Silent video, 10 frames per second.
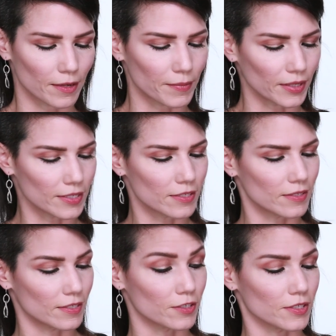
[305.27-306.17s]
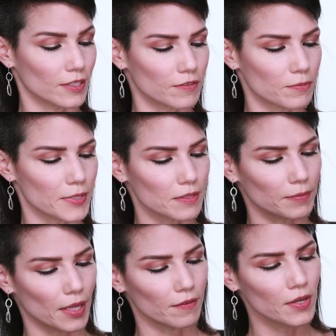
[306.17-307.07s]
I mean, this seriously gives me
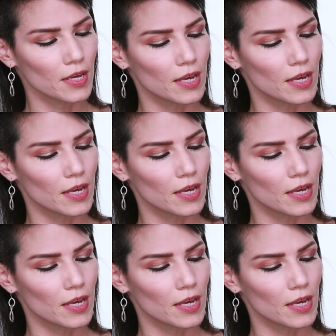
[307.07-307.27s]
some life.